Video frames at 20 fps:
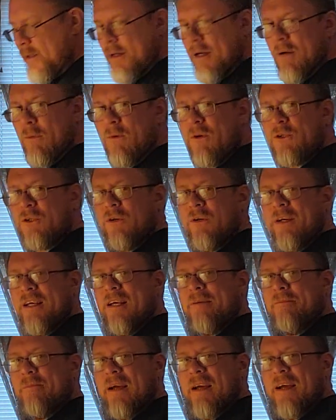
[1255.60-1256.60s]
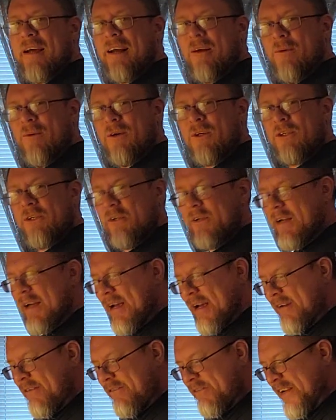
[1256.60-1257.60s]
I want you to get mad. I want you to
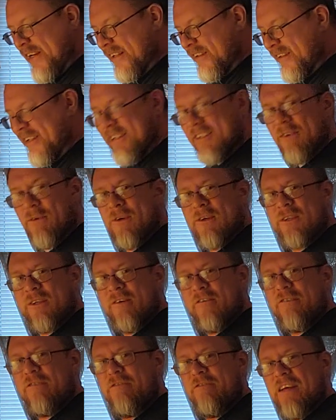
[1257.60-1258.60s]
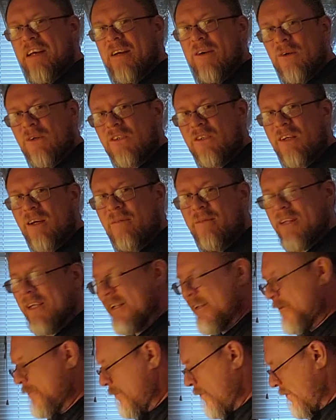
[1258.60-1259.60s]
have feelings. I want you to feel something.
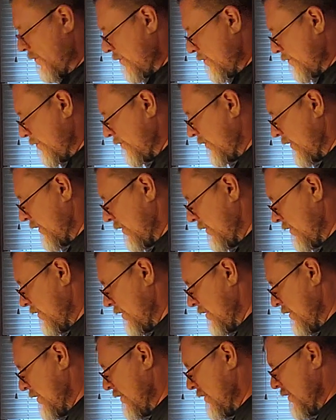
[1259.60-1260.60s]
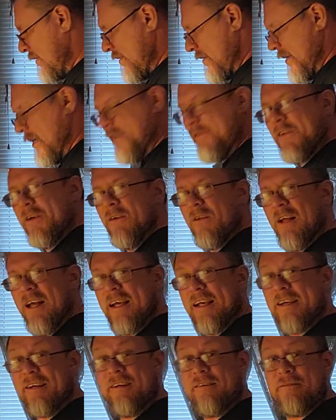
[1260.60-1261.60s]
And if you
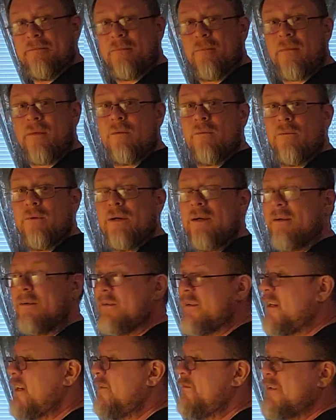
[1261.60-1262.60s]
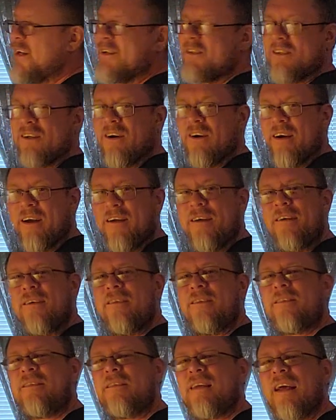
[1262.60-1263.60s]
like it, well, I'm not sorry.
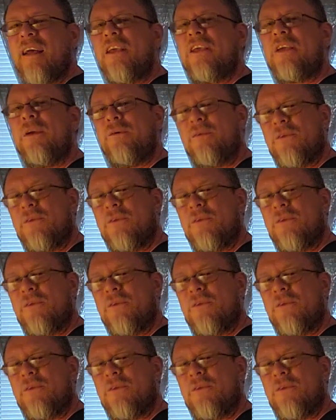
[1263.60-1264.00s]
Thank you